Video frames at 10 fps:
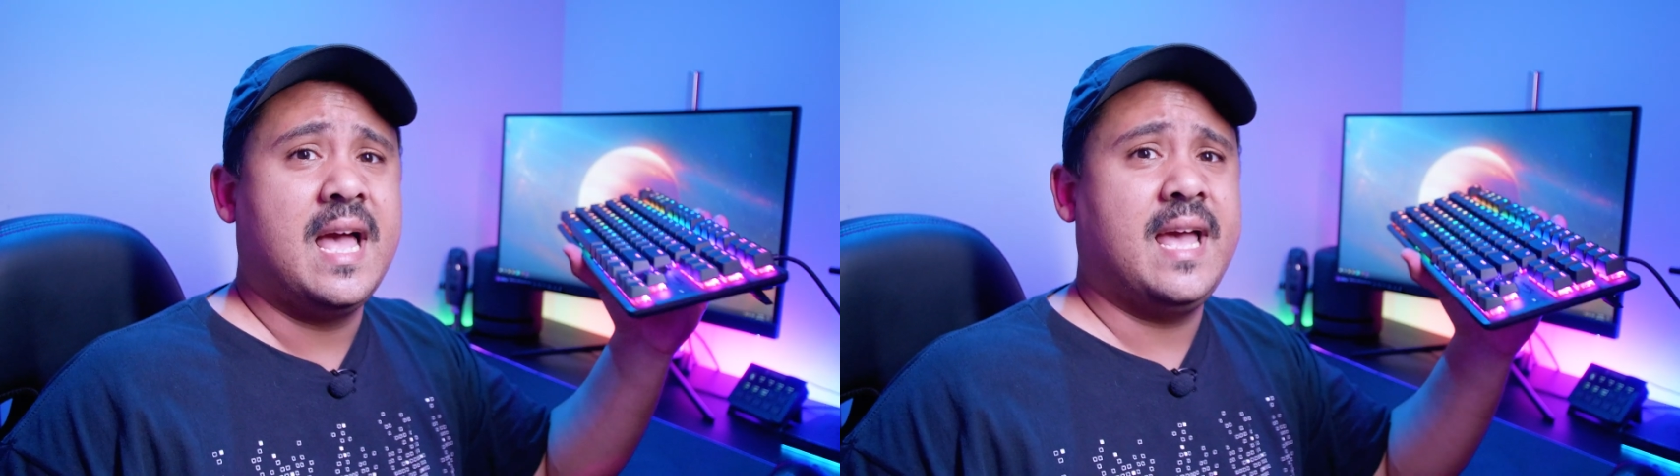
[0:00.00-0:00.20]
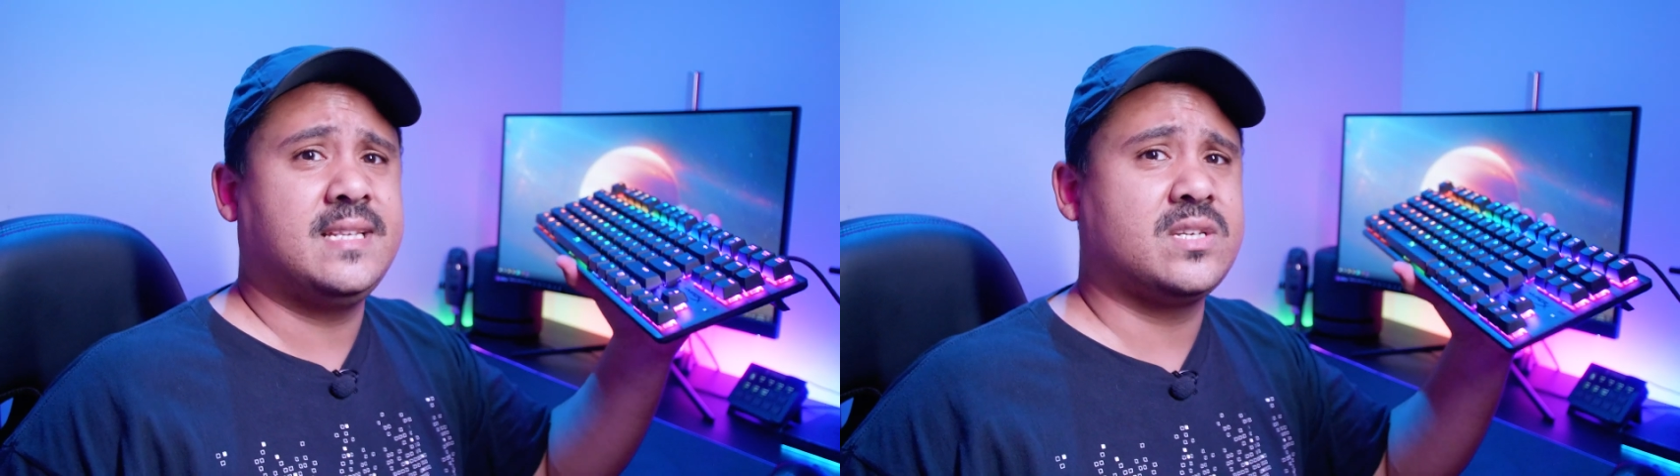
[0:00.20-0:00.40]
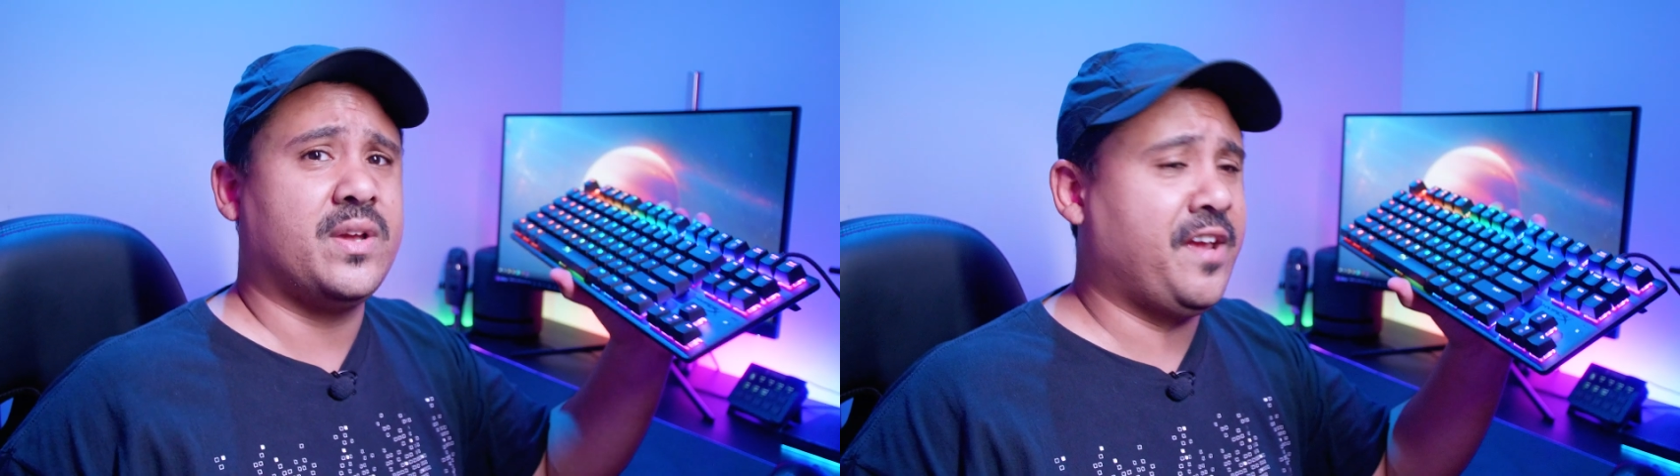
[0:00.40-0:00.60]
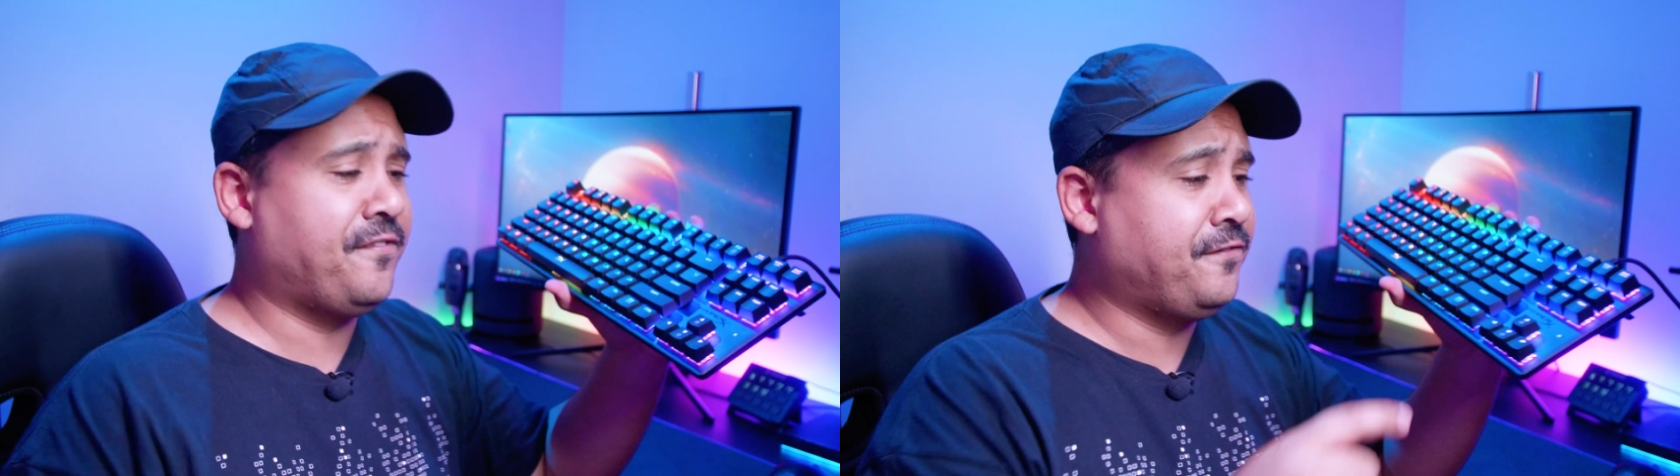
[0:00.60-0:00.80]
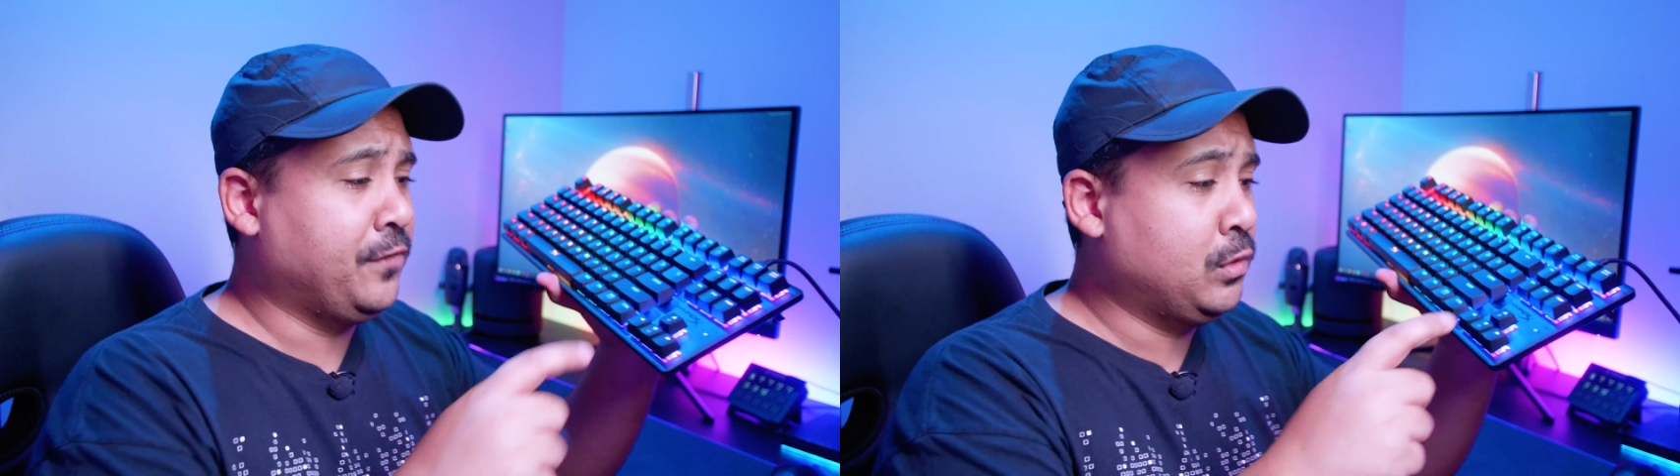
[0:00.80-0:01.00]
It's got a
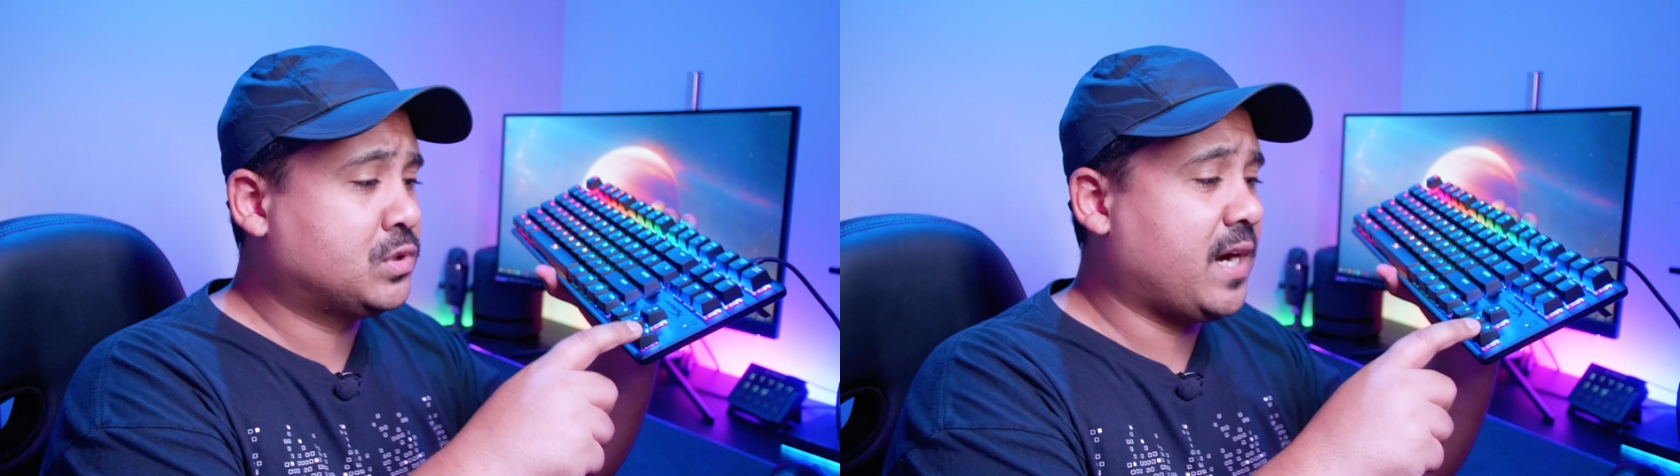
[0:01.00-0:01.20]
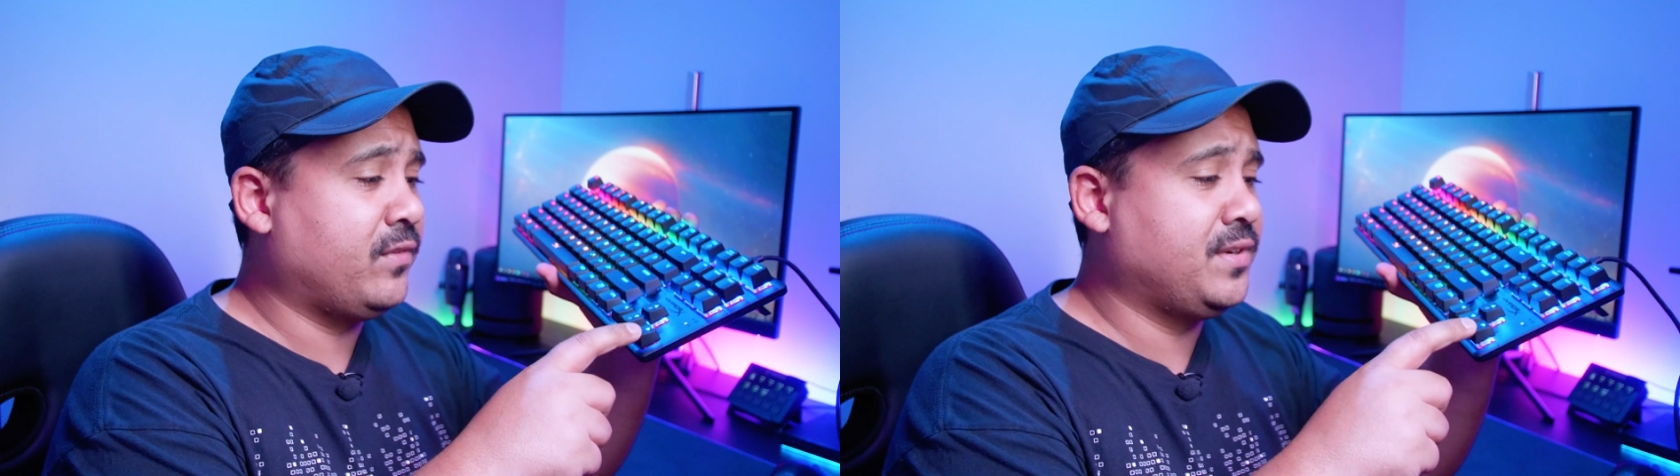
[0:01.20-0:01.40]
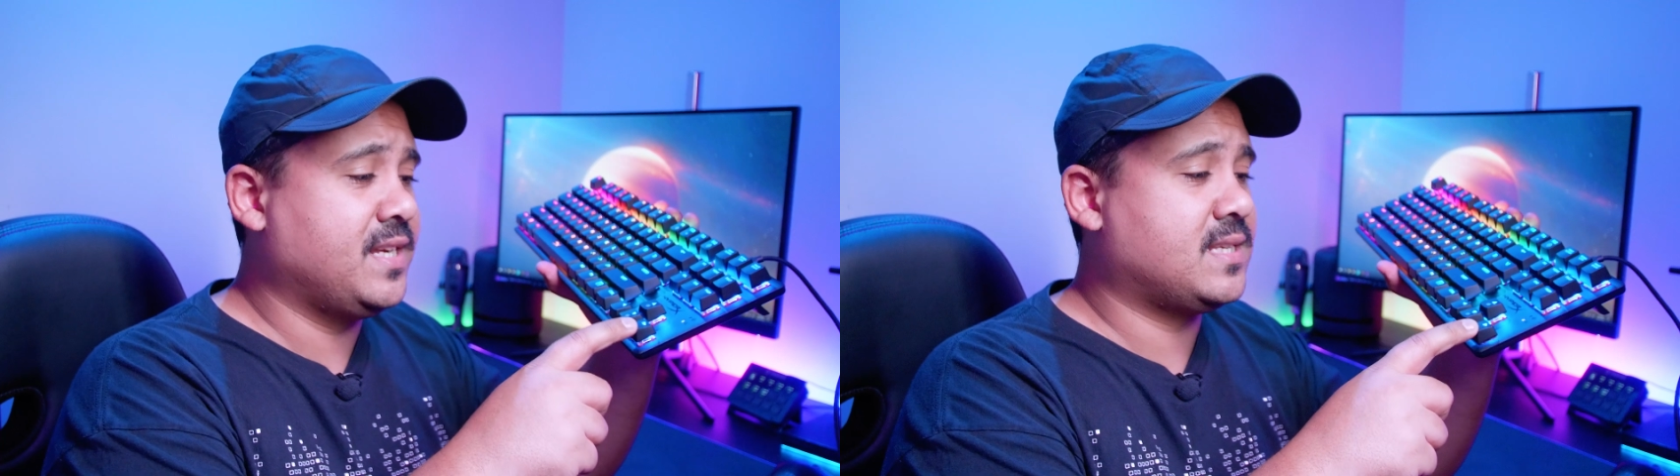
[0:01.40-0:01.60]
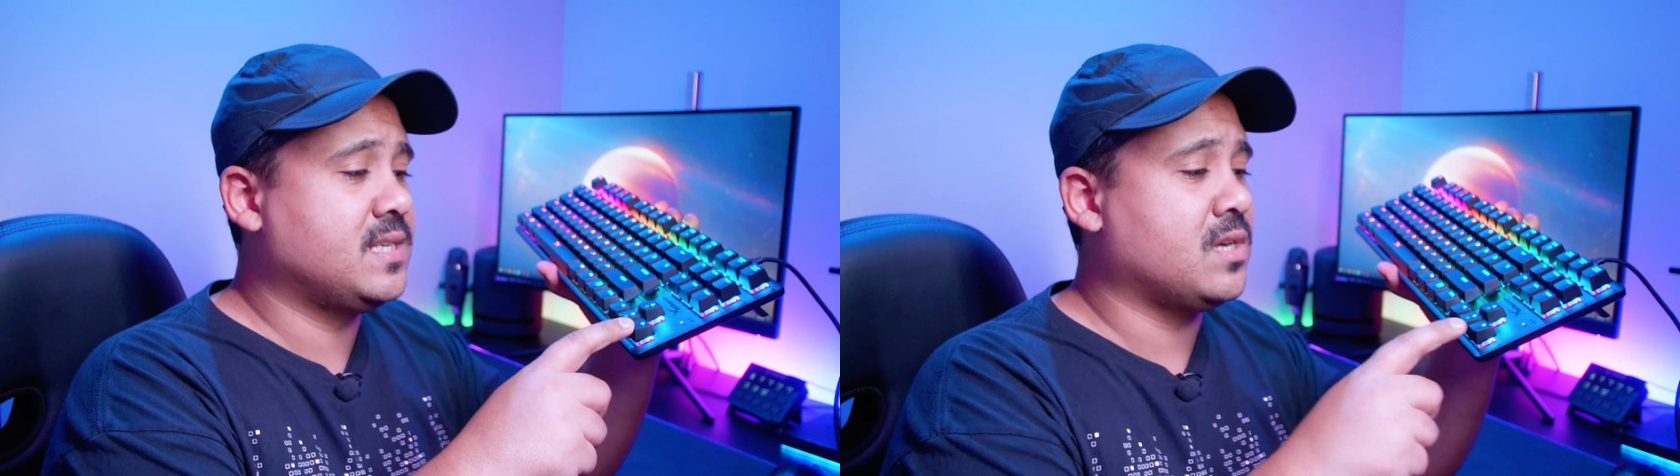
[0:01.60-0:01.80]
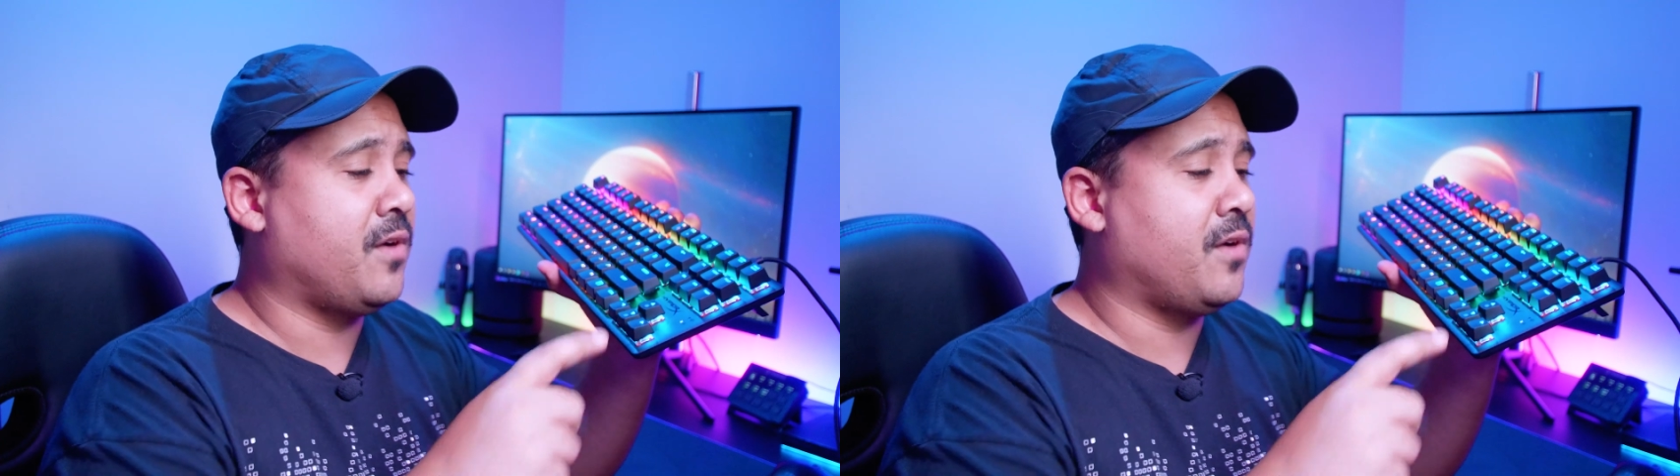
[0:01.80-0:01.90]
full travel distance